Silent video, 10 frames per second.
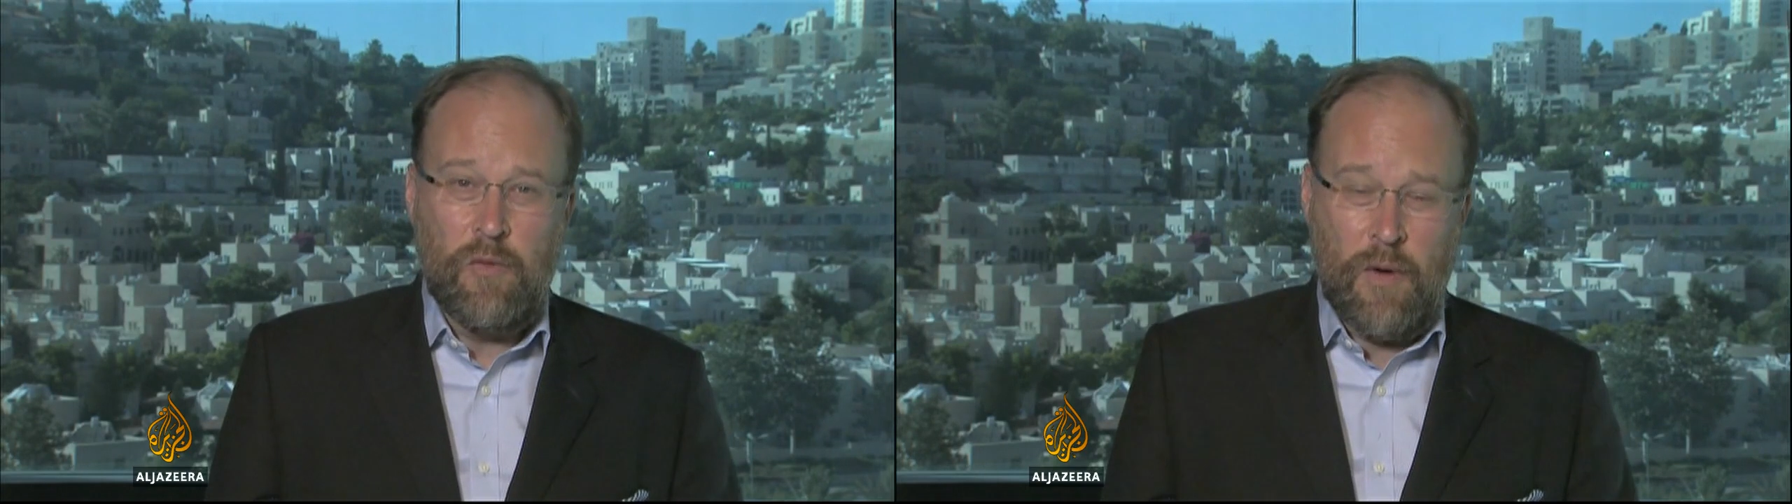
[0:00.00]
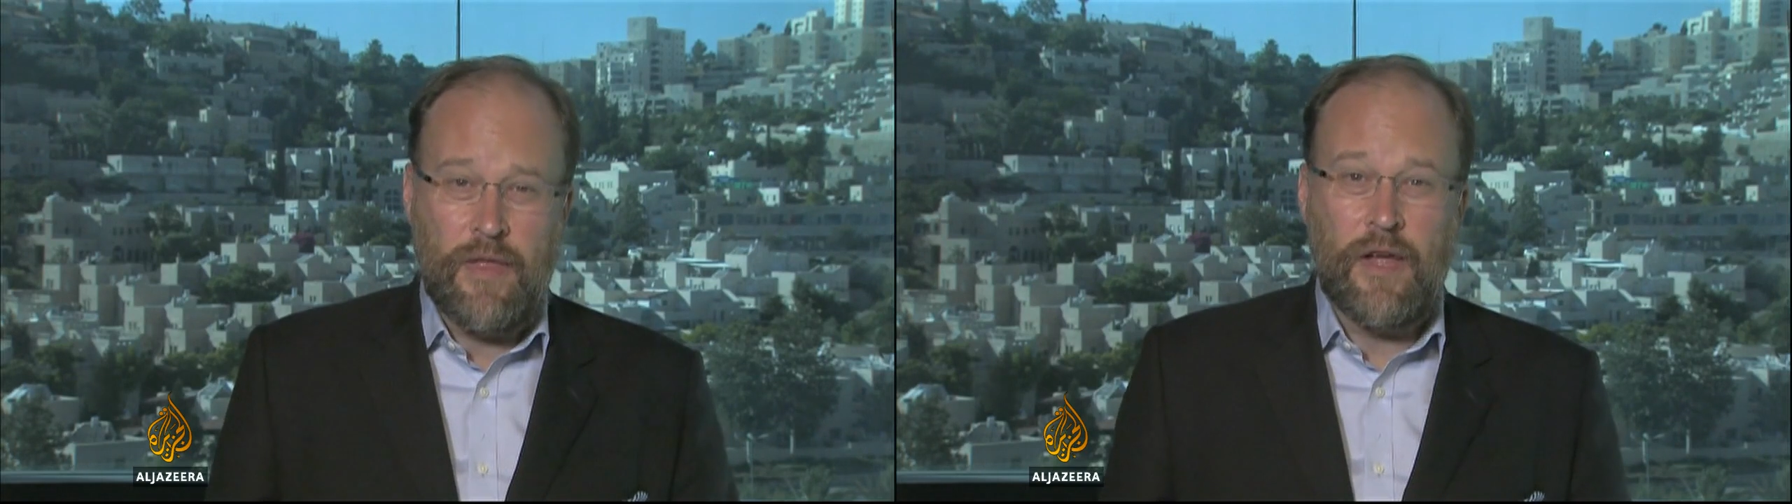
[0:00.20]

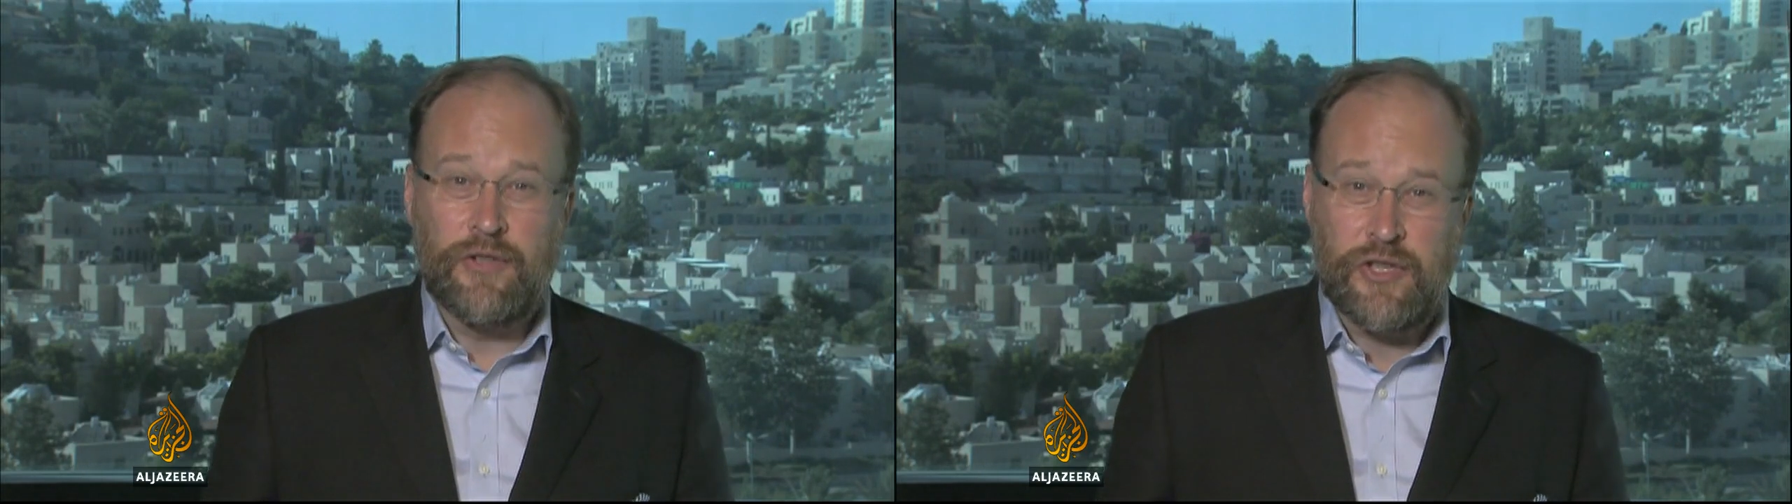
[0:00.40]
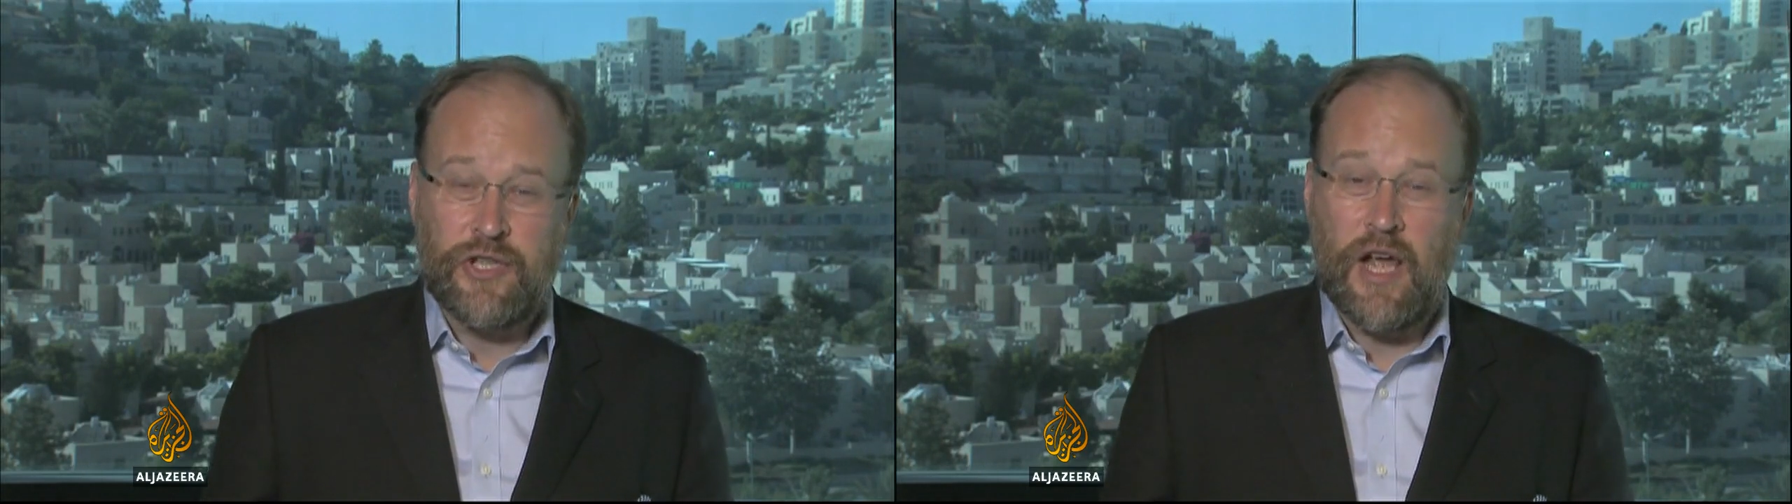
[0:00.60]
where
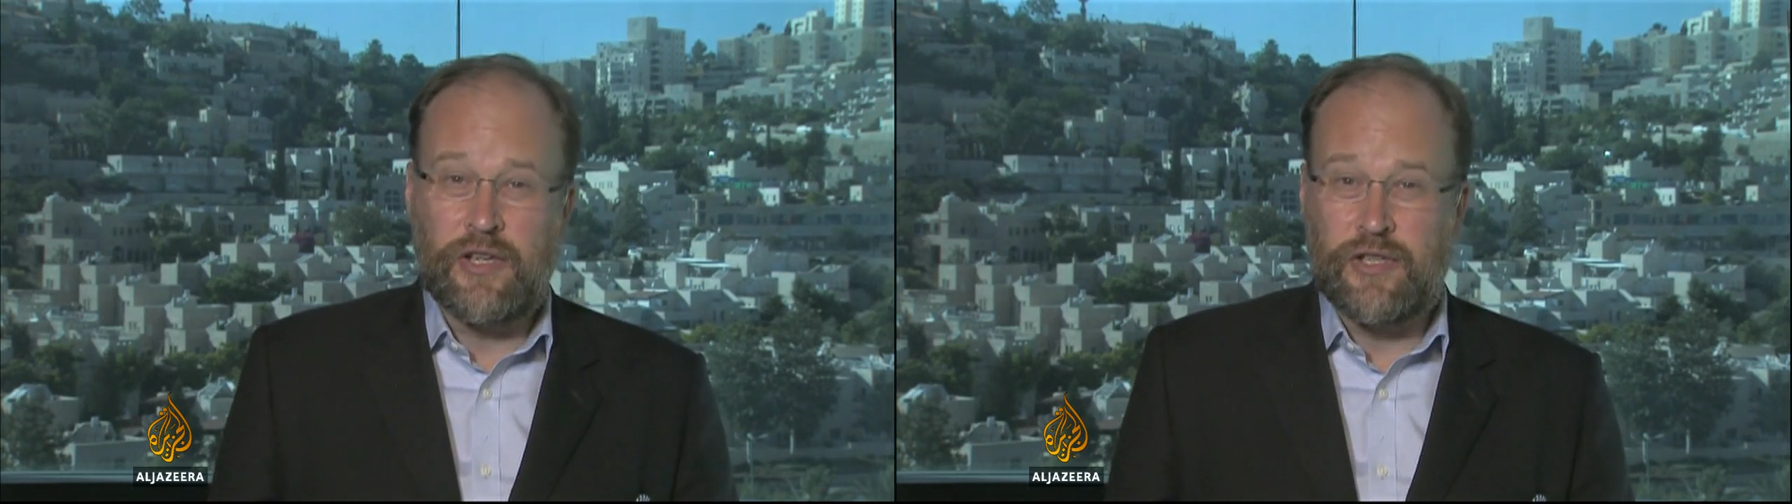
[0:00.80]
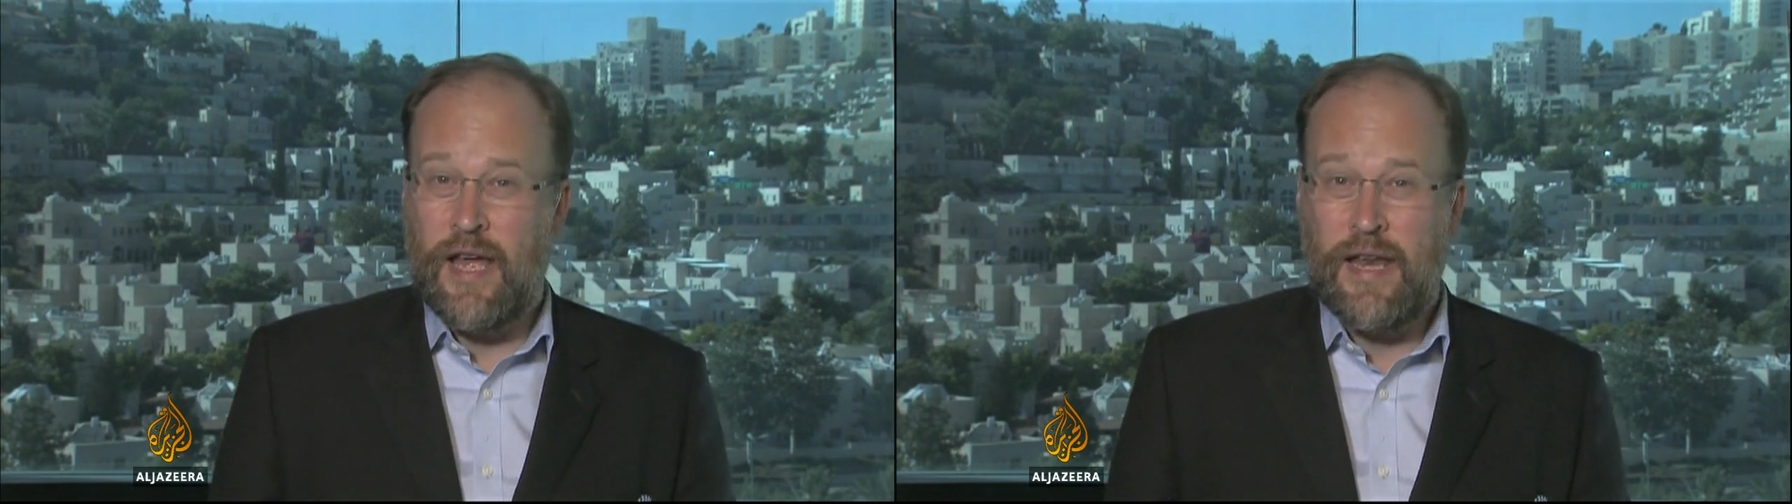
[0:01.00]
they'll
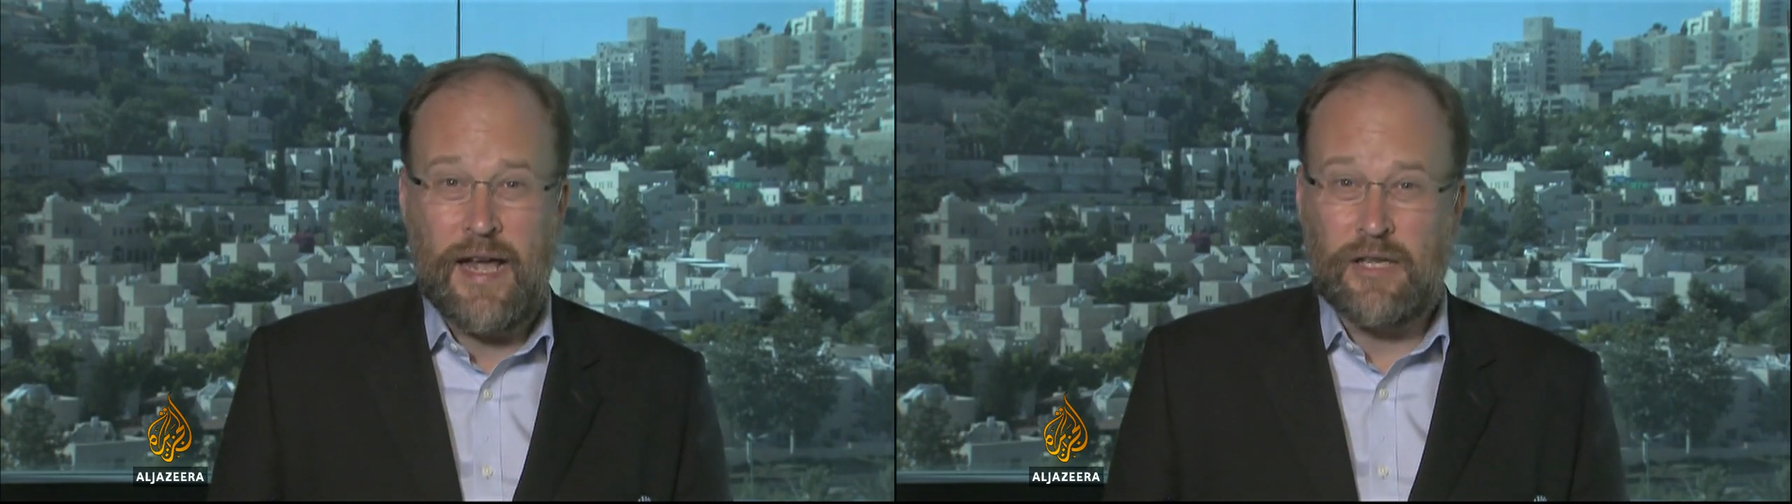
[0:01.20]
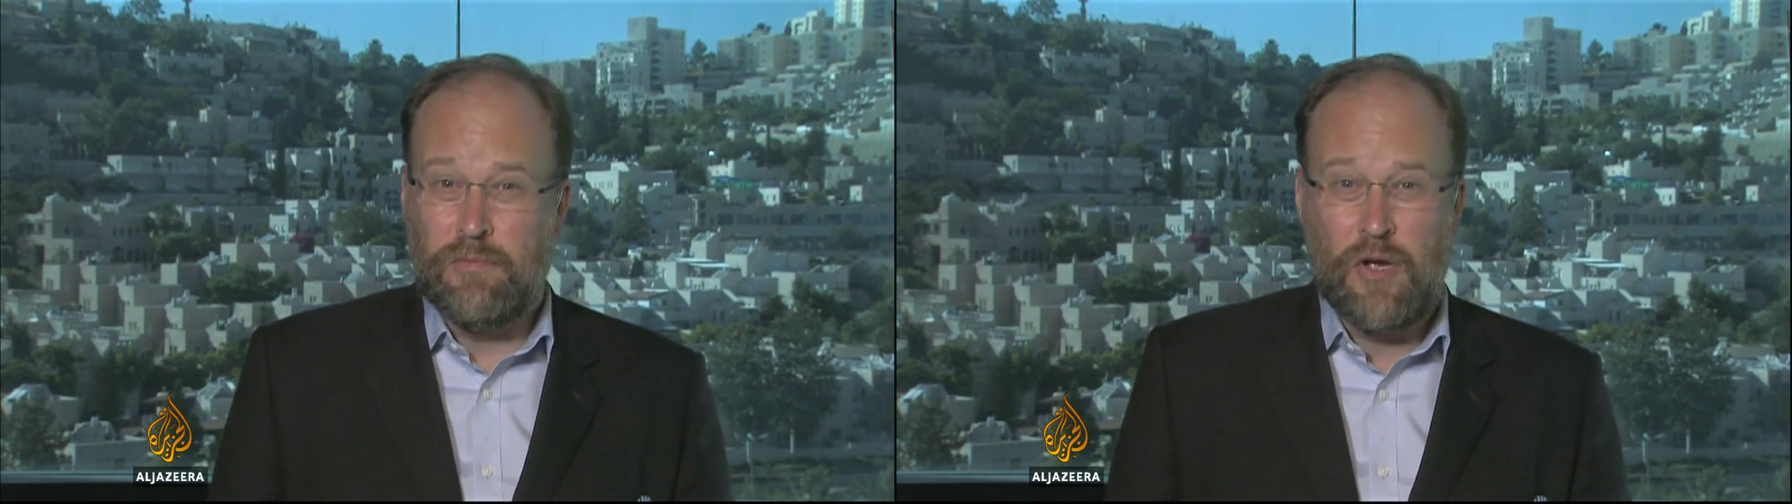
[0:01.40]
discuss their
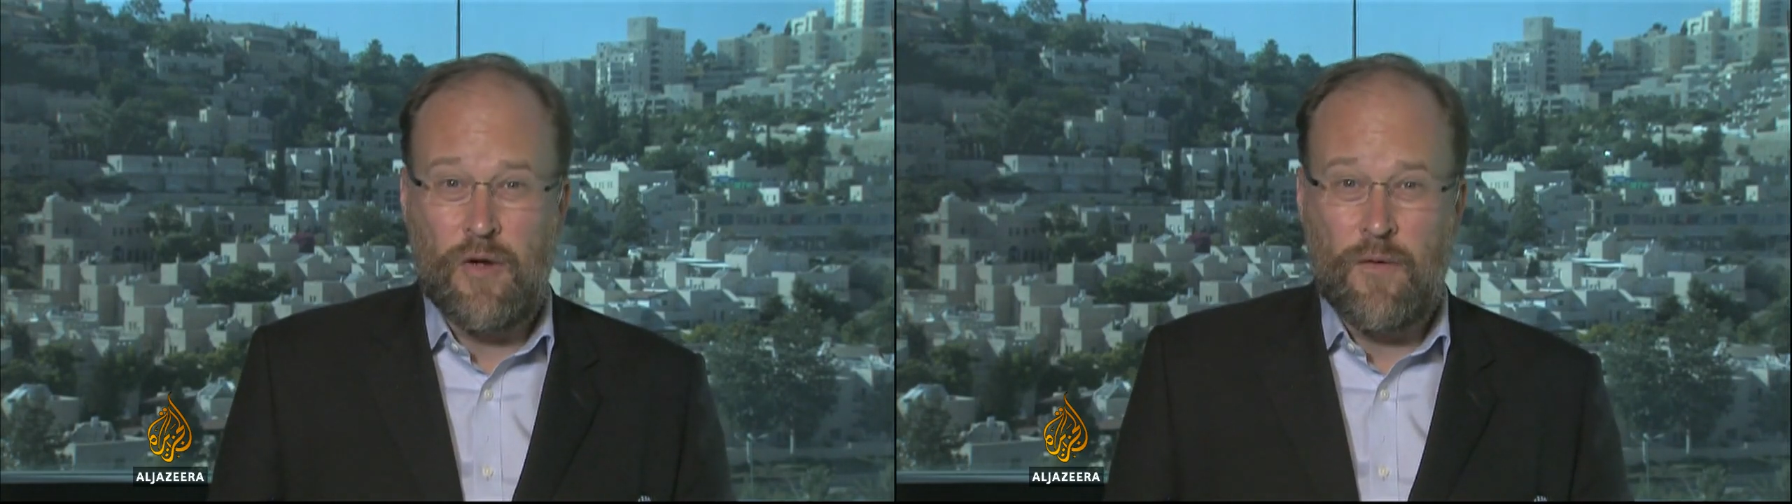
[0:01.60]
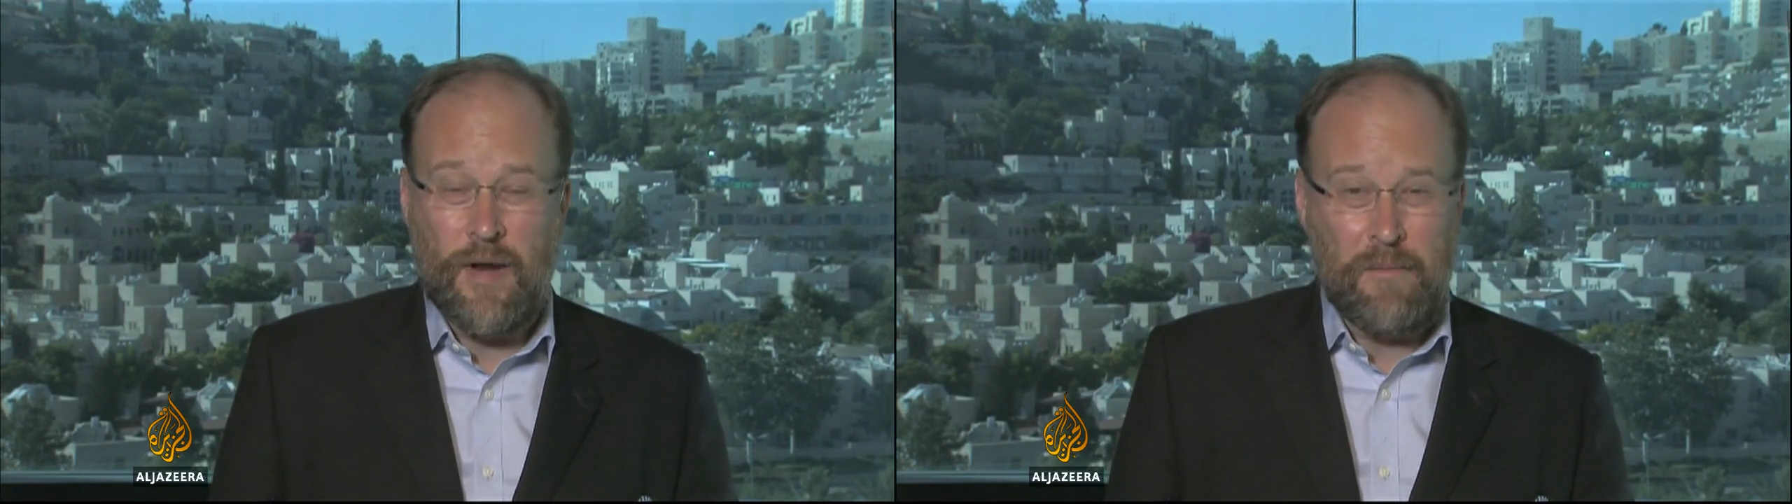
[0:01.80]
next move.